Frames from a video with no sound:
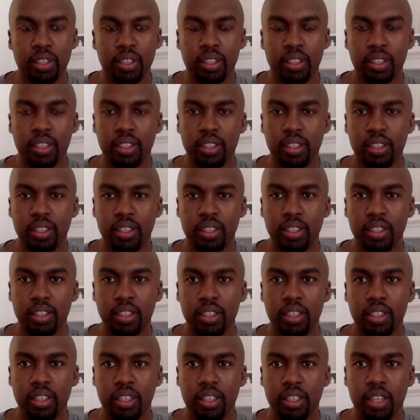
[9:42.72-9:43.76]
Okay.
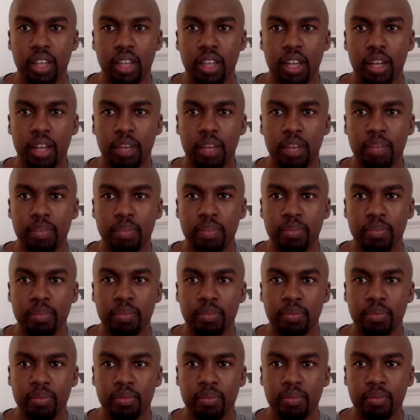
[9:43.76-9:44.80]
Um,
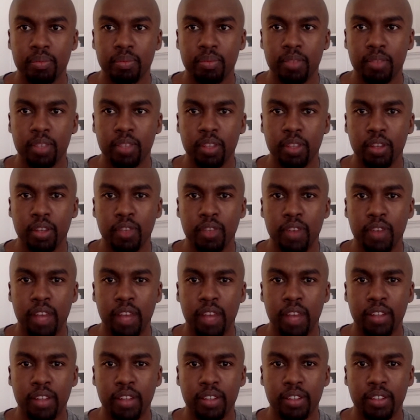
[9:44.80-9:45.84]
you're a
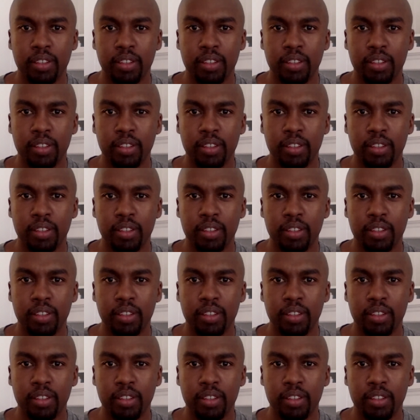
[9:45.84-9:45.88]
father.